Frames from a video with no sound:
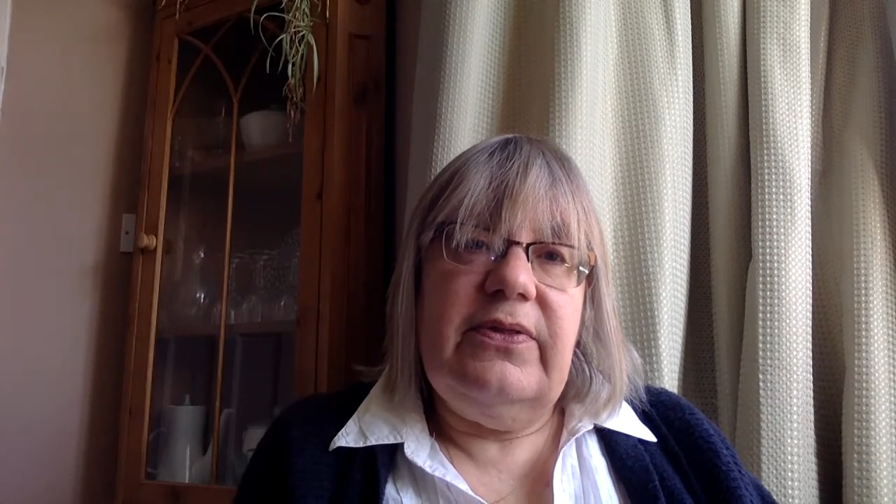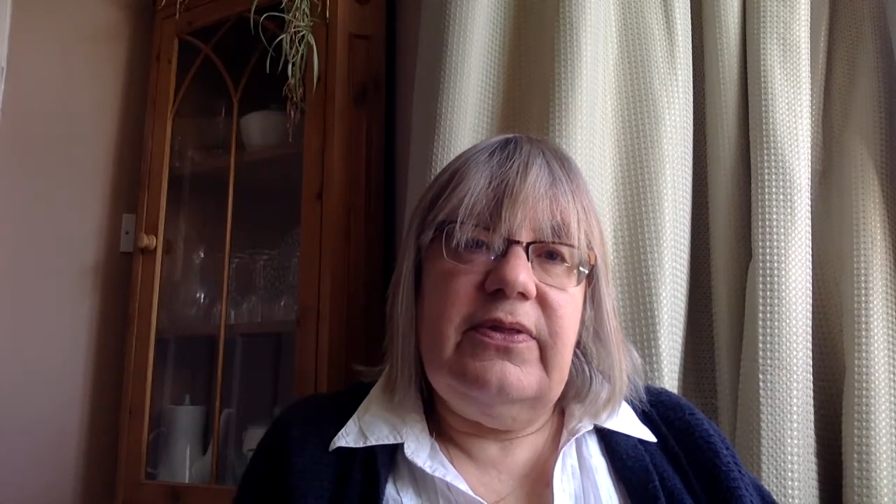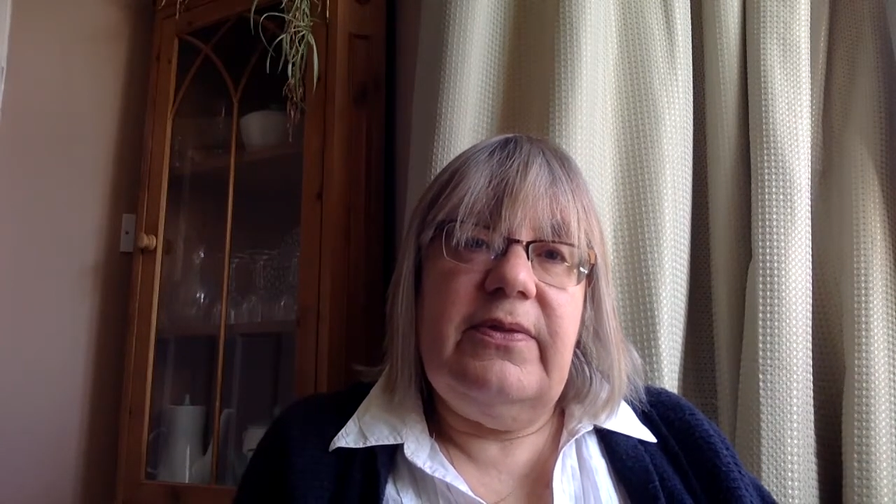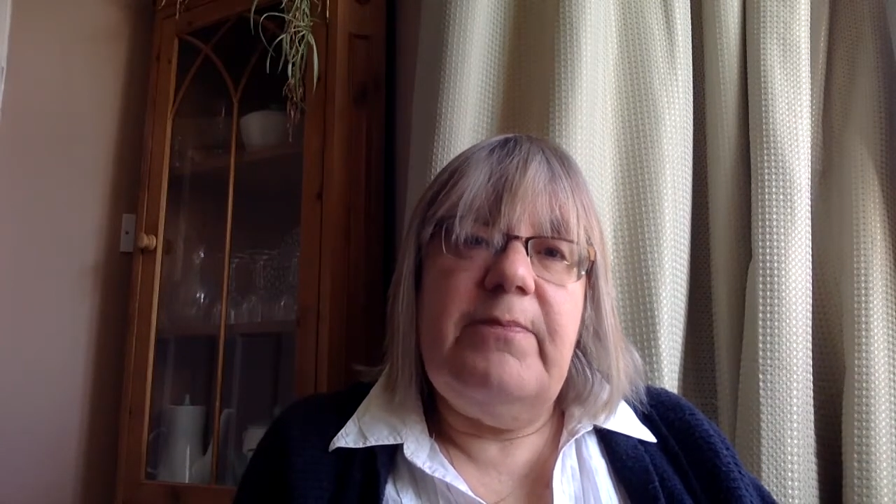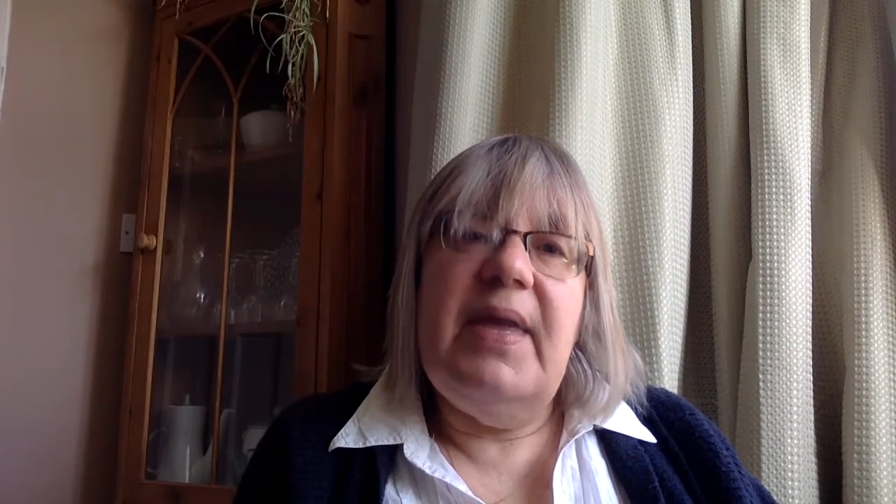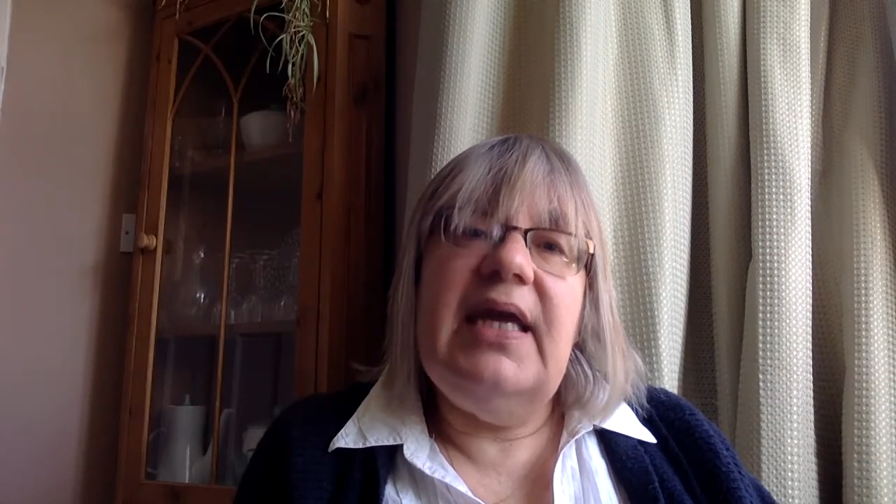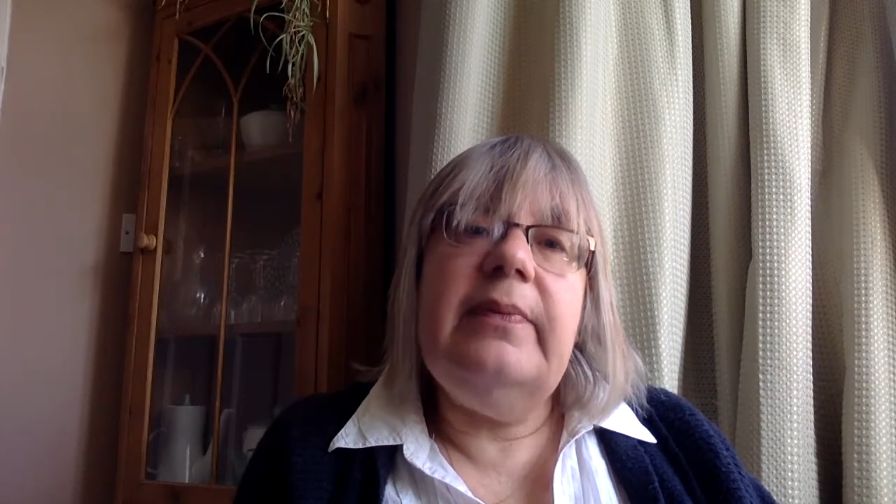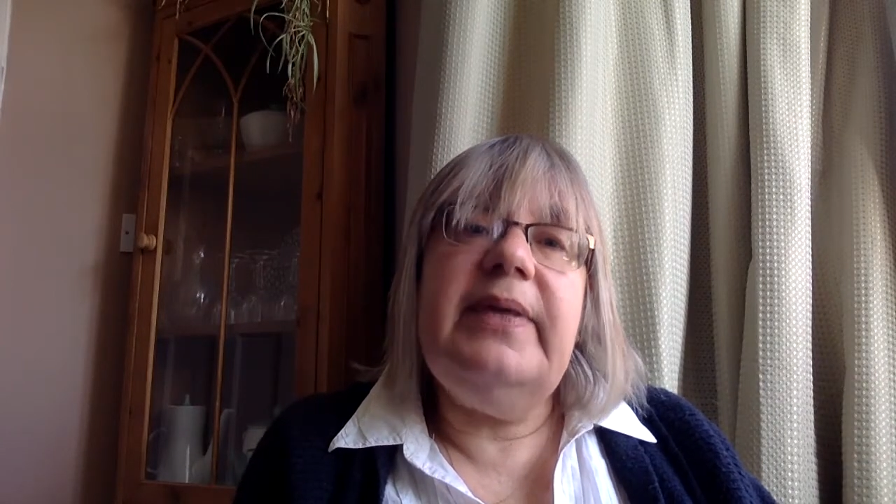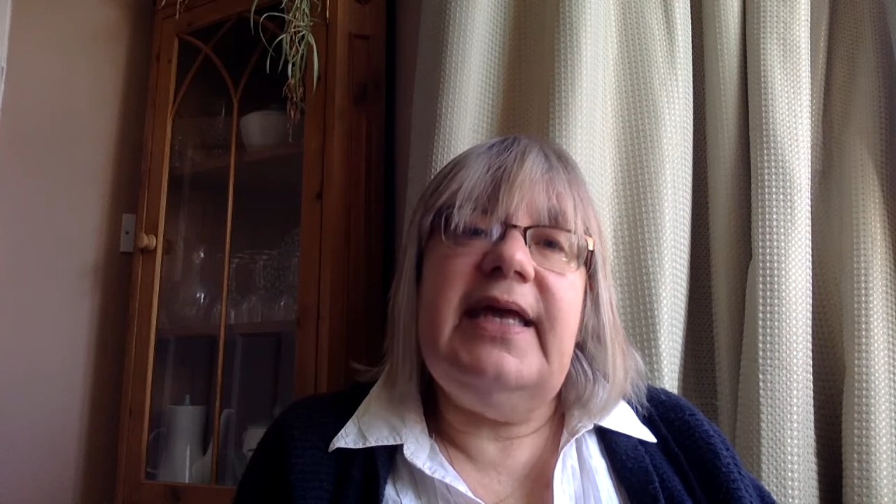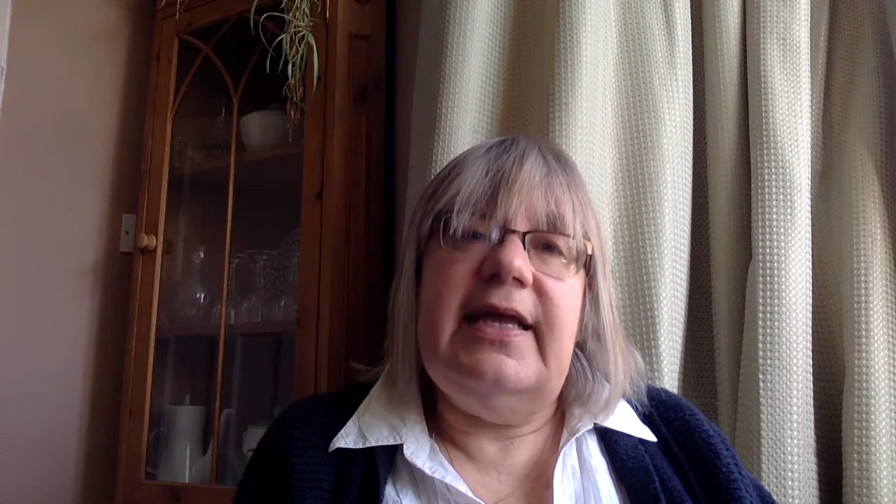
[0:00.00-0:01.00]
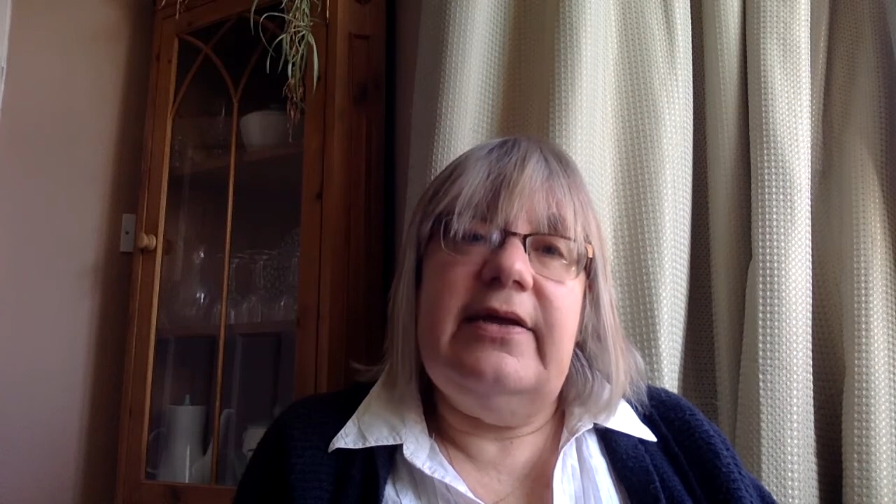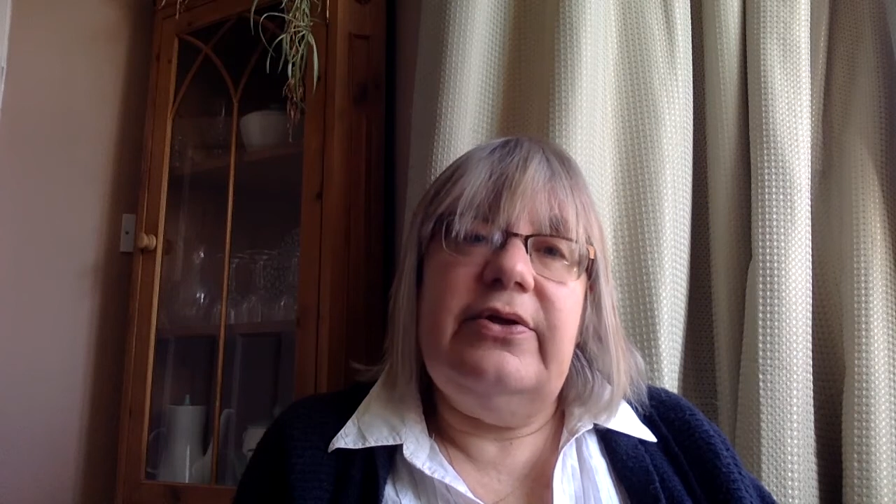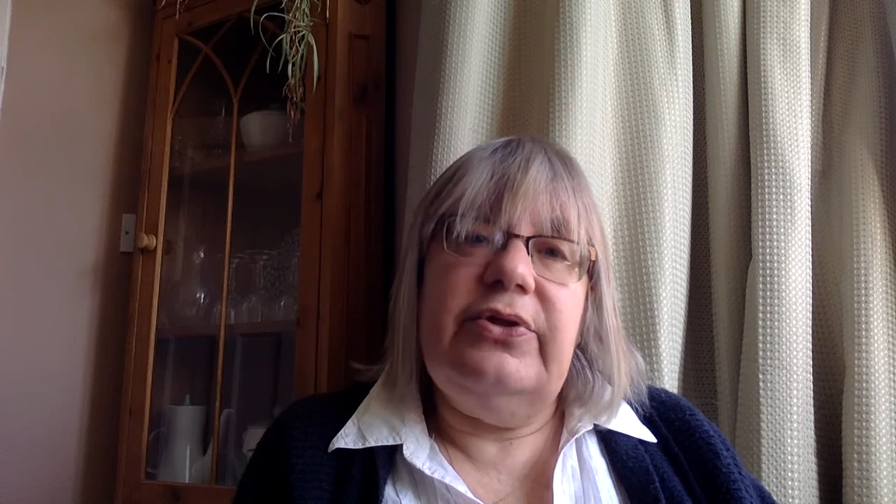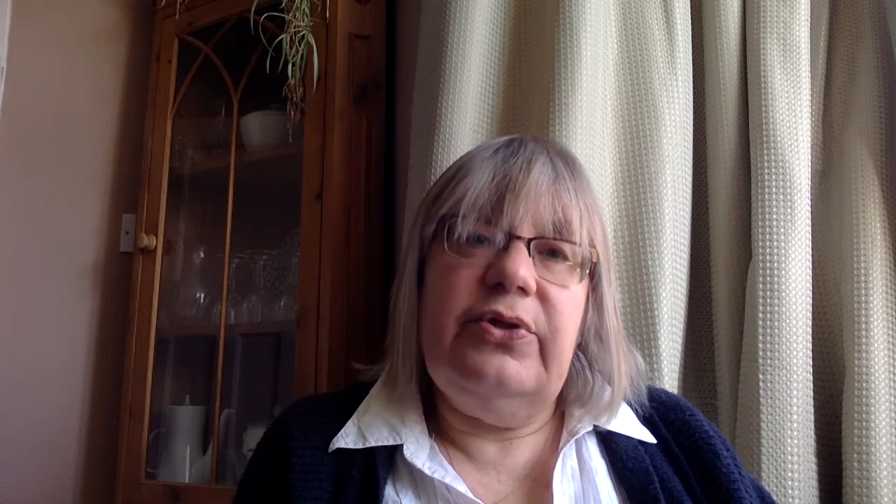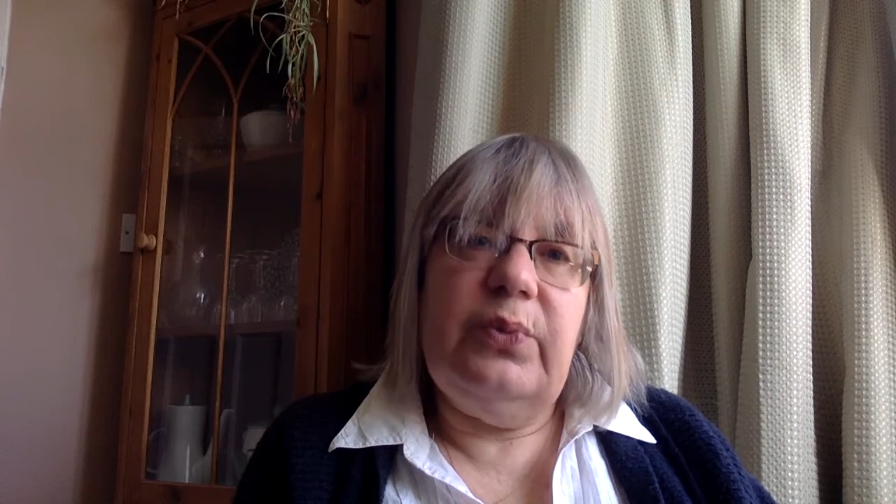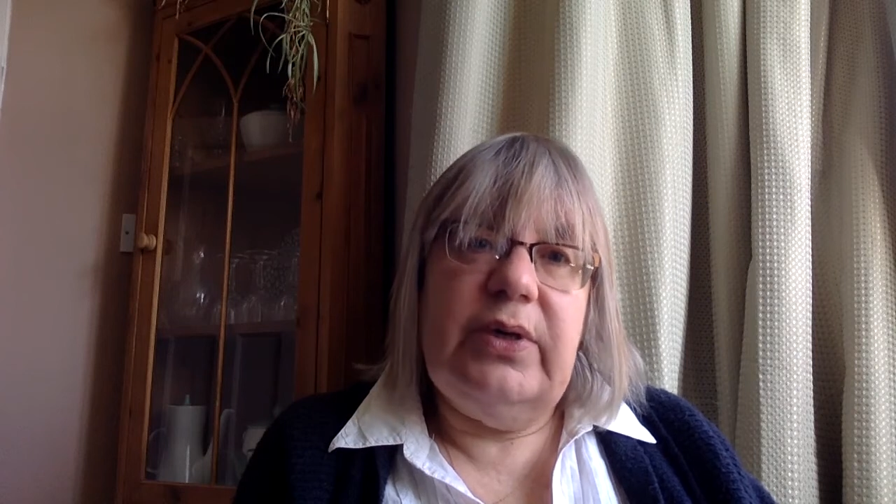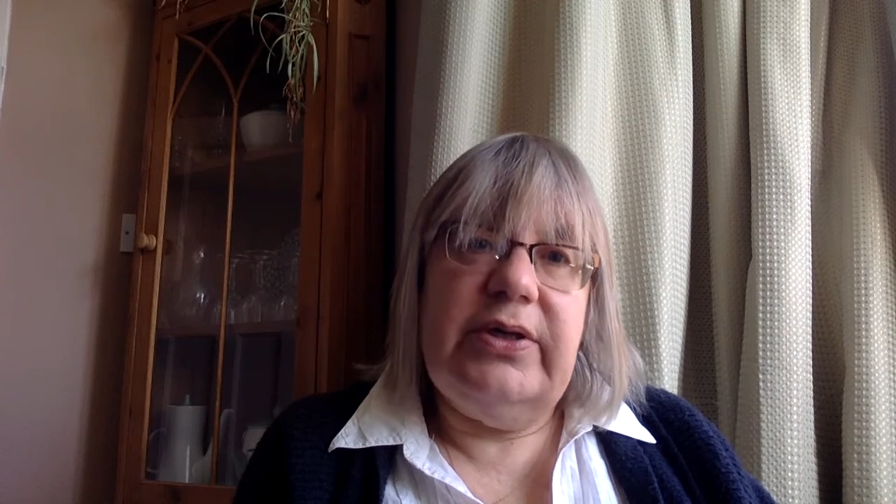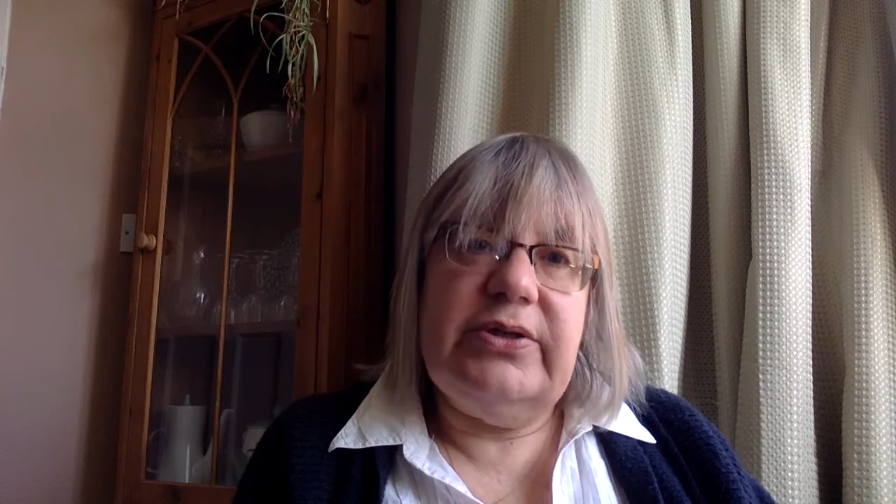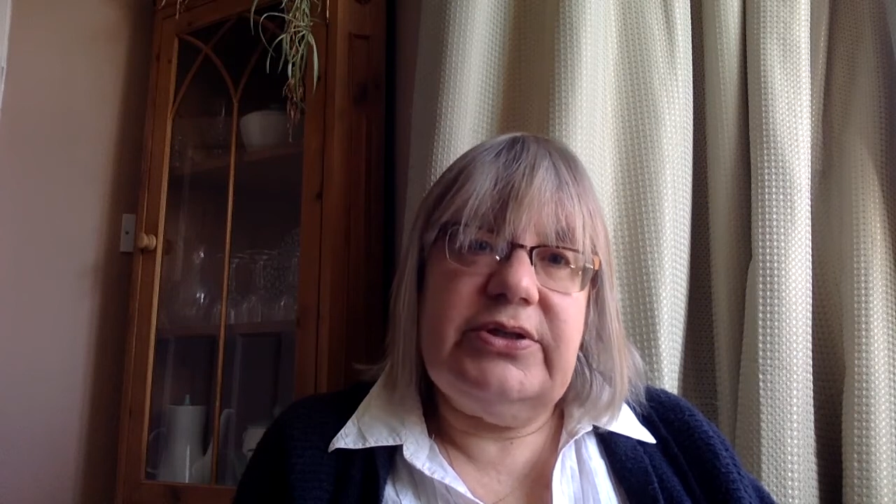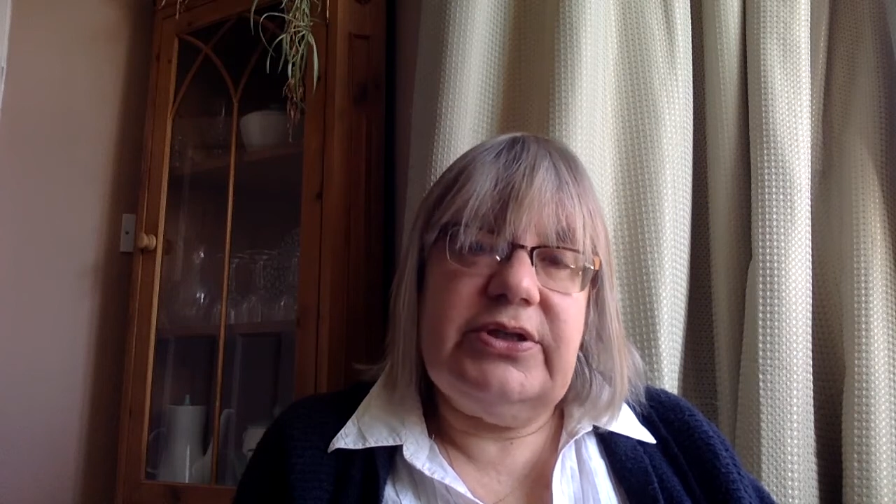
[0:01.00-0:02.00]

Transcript: that maybe the world